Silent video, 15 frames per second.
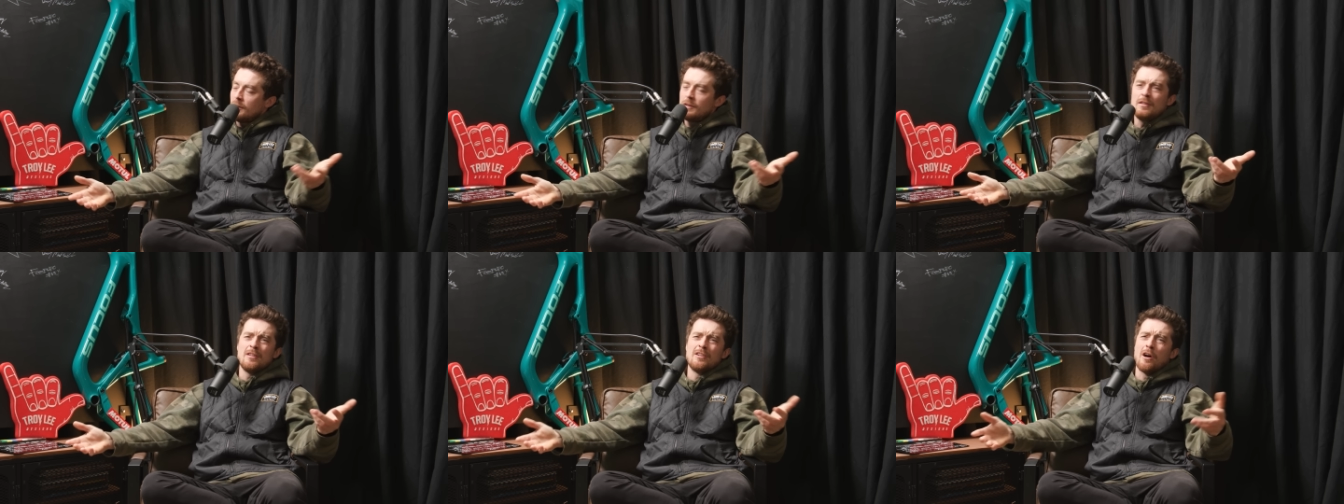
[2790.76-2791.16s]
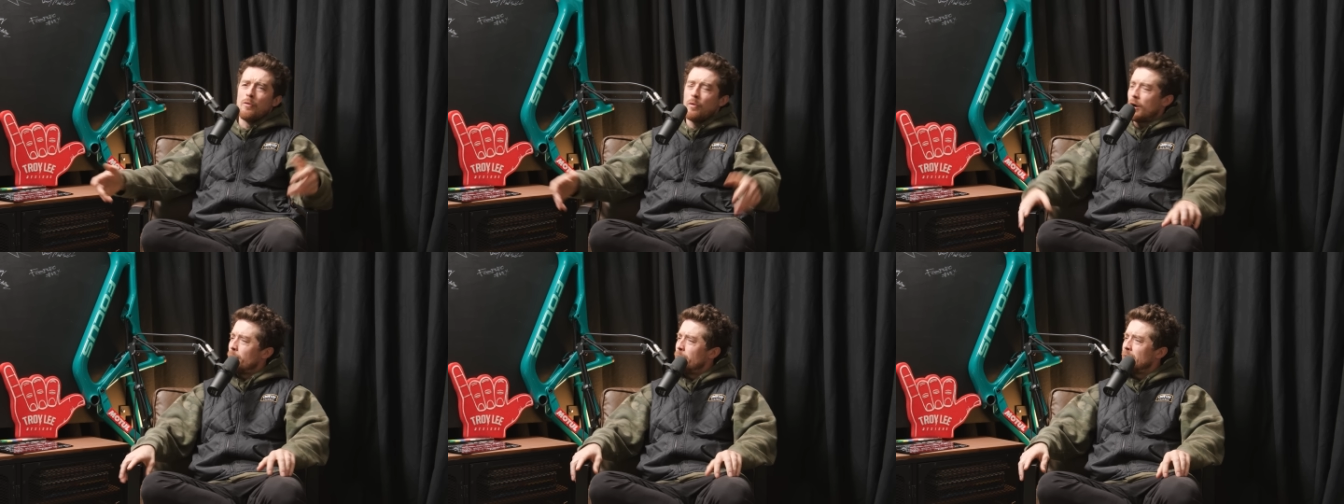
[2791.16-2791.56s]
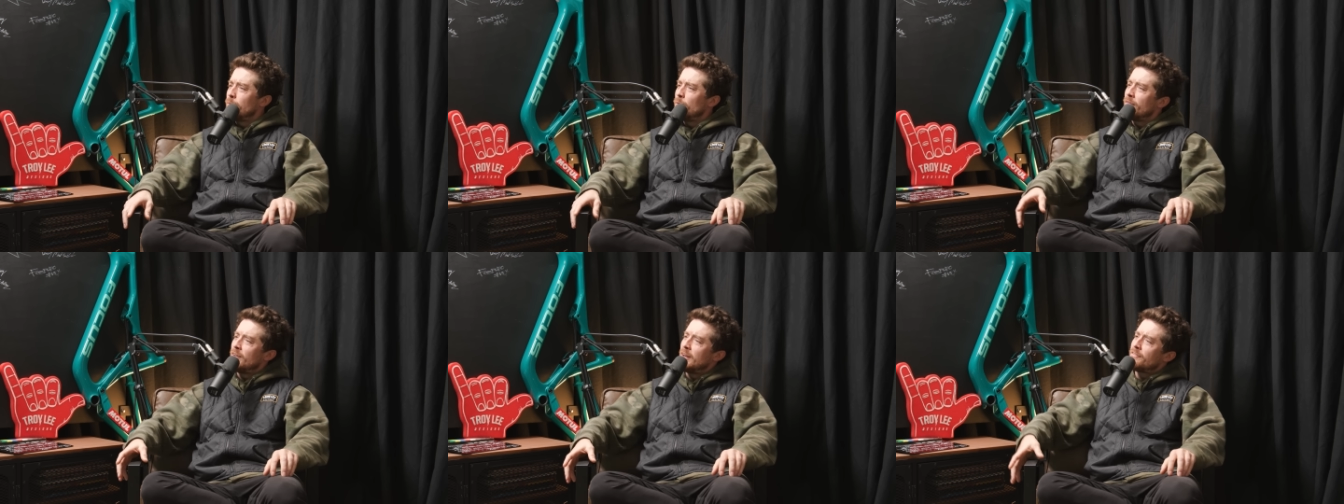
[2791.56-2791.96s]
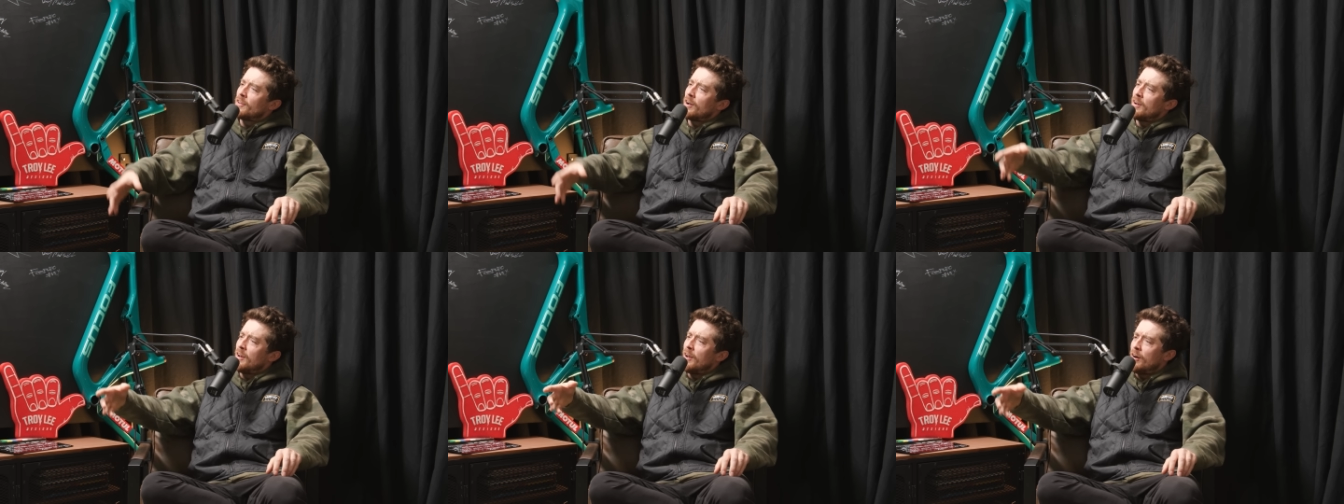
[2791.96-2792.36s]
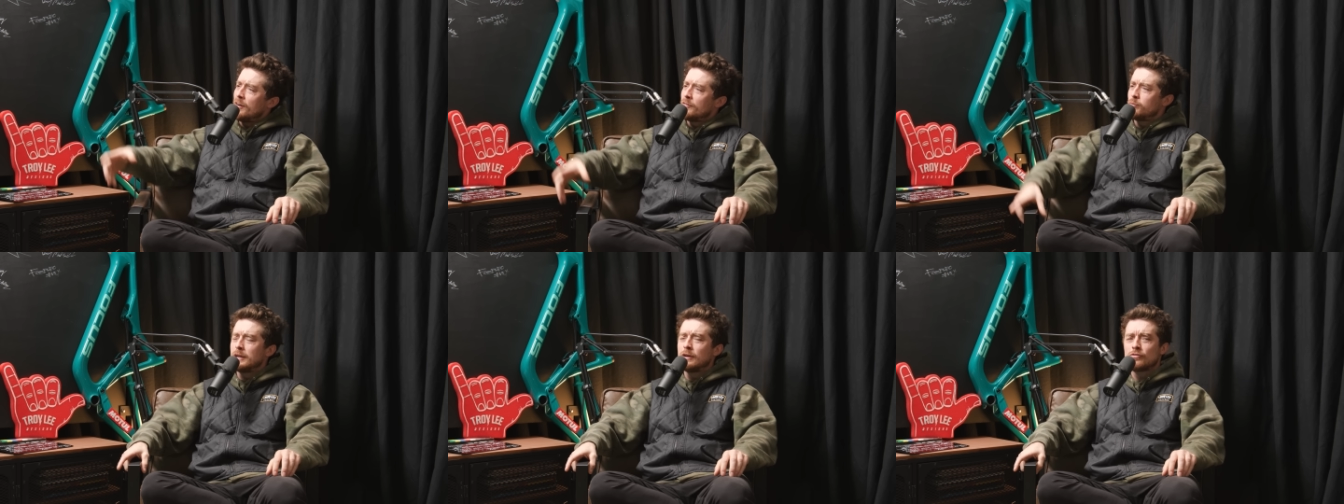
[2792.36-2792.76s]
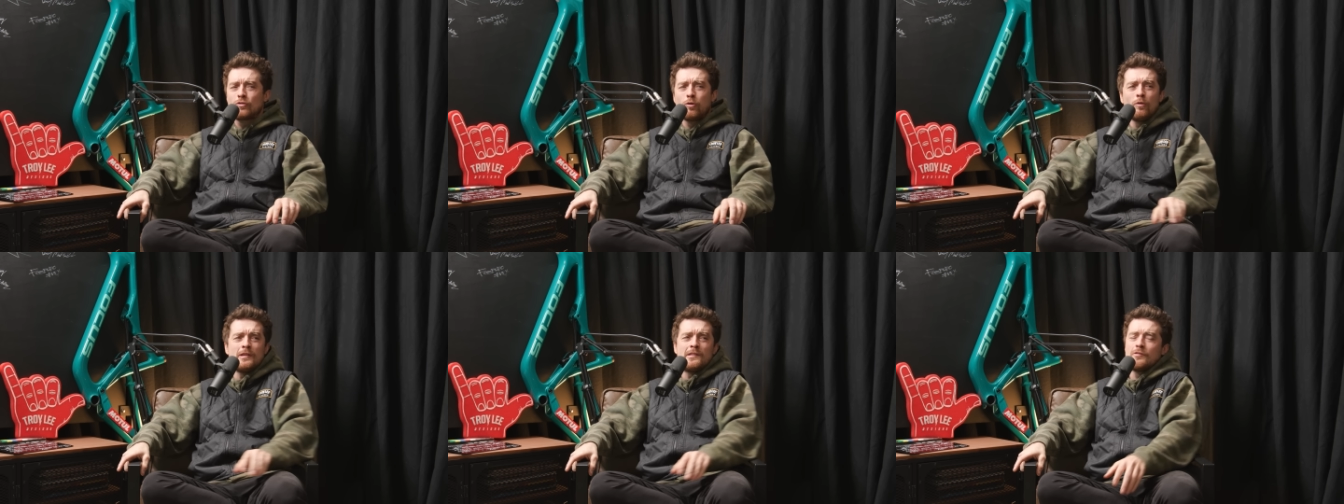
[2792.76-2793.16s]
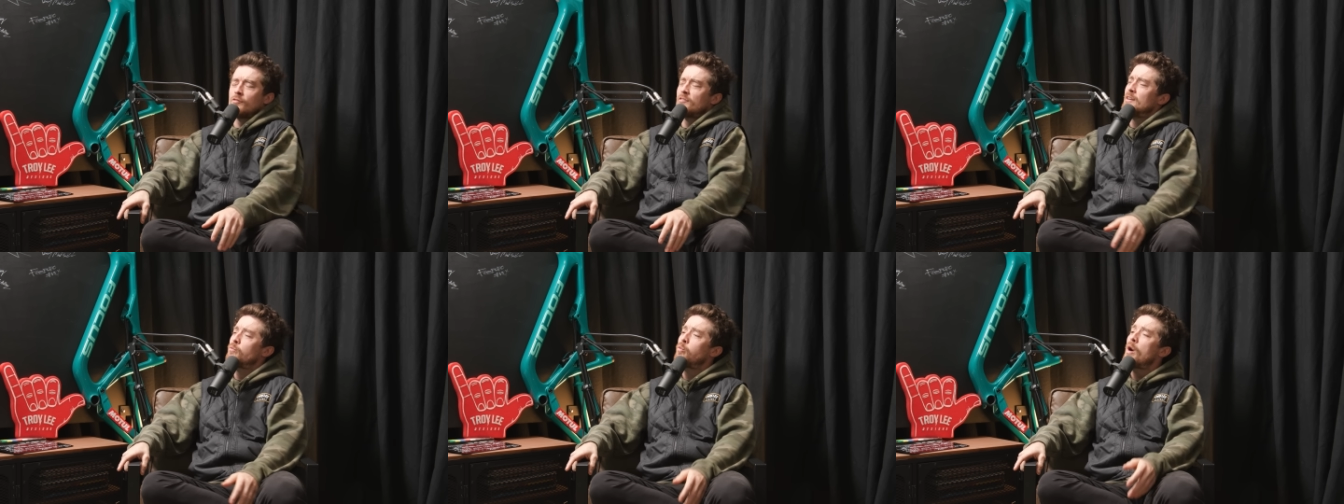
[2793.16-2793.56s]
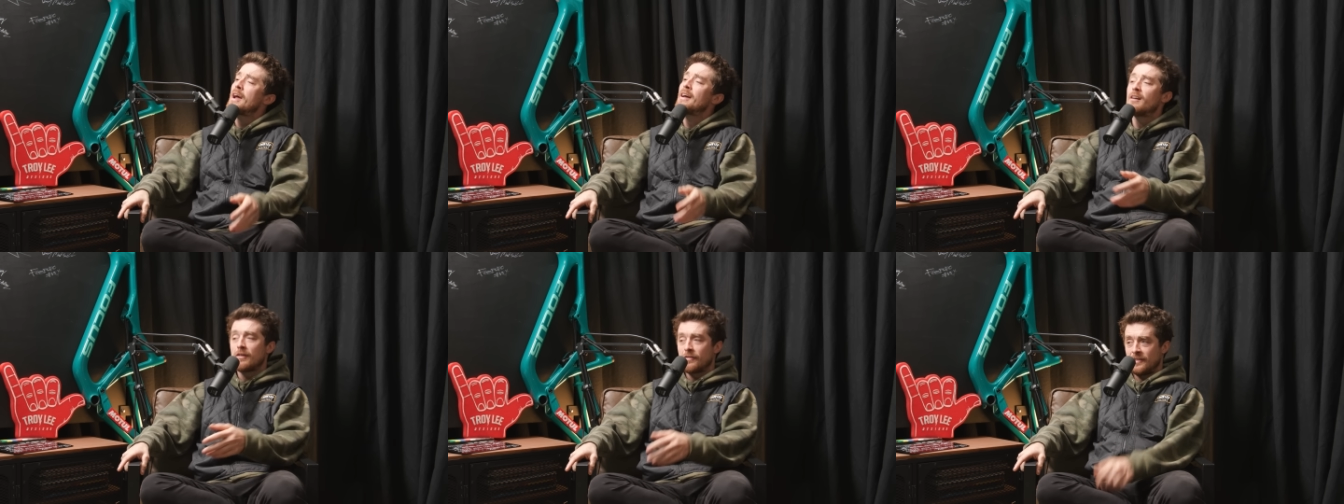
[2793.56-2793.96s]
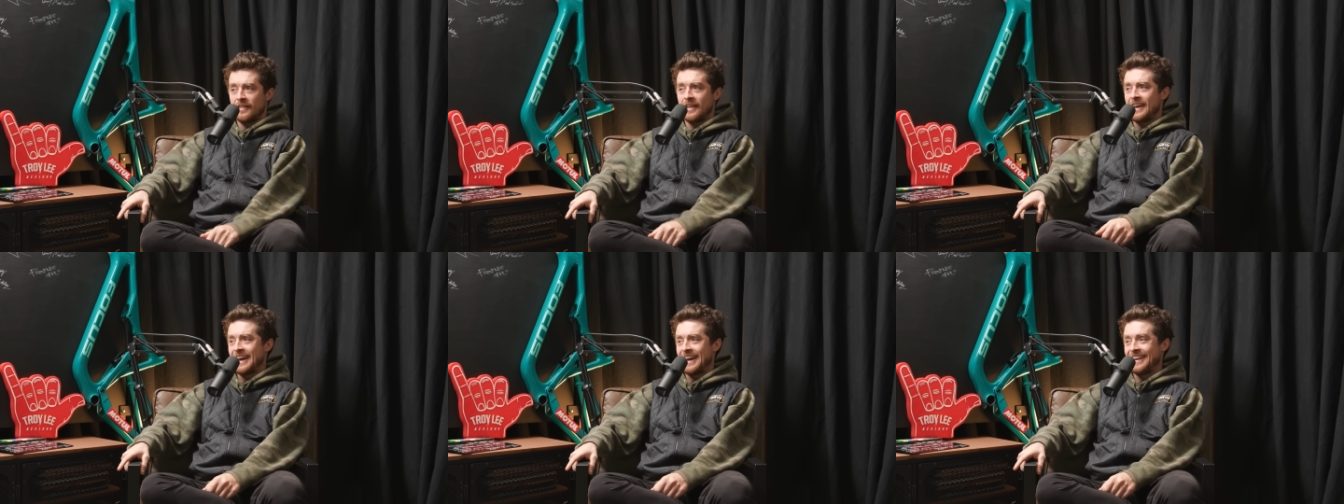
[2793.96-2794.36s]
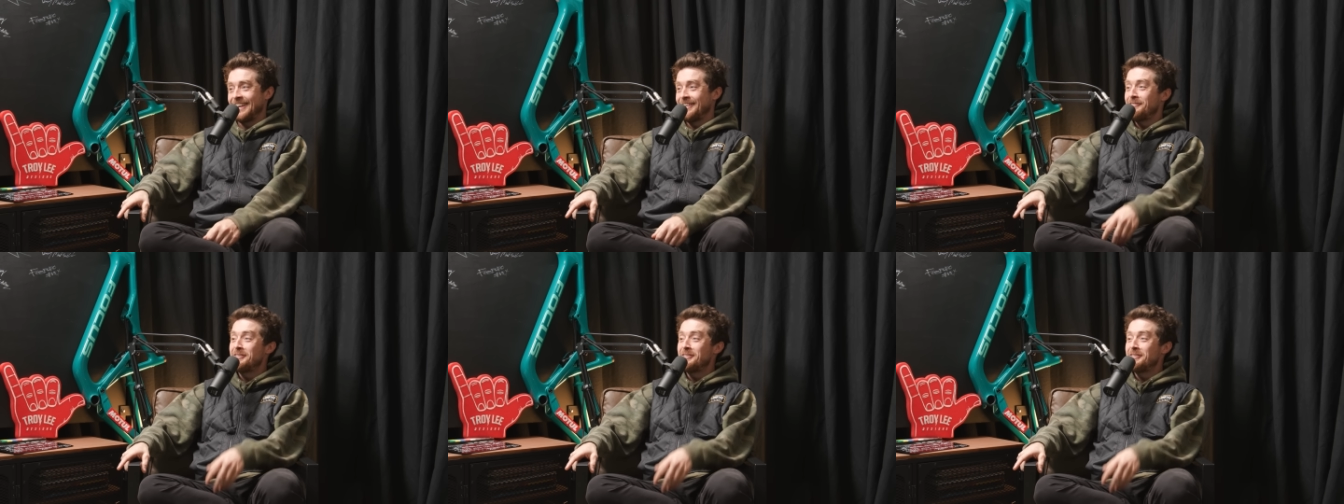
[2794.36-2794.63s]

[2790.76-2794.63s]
You know what I mean? We've lived our lives. We got Toy Story way after they had it.